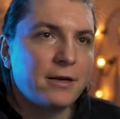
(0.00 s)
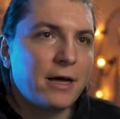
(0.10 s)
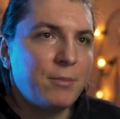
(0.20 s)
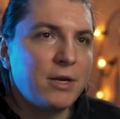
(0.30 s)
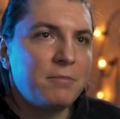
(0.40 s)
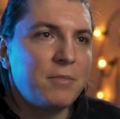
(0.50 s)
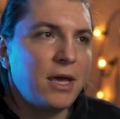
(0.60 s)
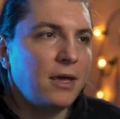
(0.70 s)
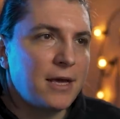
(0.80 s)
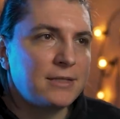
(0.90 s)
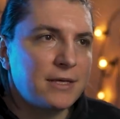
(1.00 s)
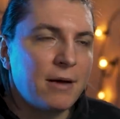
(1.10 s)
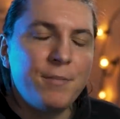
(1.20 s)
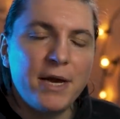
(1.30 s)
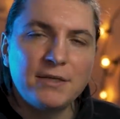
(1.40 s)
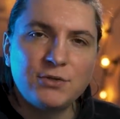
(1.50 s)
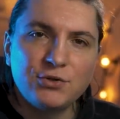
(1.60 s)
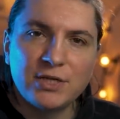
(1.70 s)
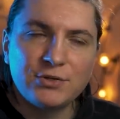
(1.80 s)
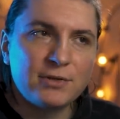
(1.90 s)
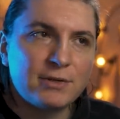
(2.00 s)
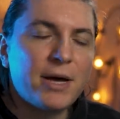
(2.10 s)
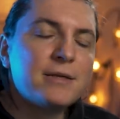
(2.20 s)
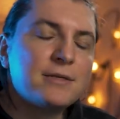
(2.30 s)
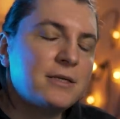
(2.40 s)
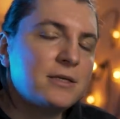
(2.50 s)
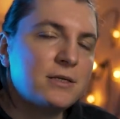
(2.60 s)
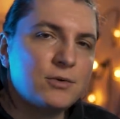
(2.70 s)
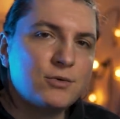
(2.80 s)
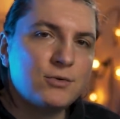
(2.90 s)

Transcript: I'm gonna make a sub bass to just to balance these two